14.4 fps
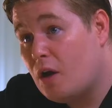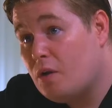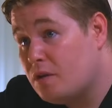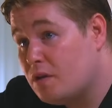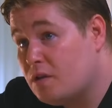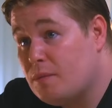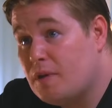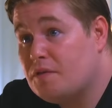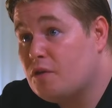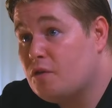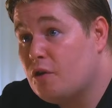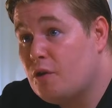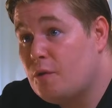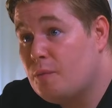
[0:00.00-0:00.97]
go to Smith's
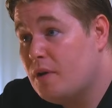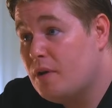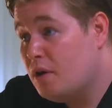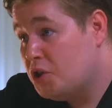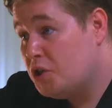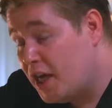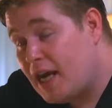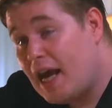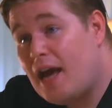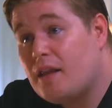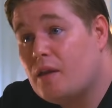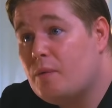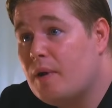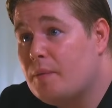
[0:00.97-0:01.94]
Group, check
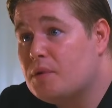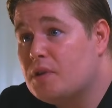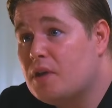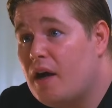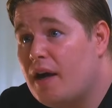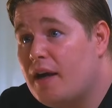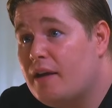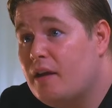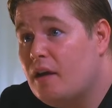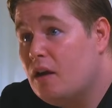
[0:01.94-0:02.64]
out the website.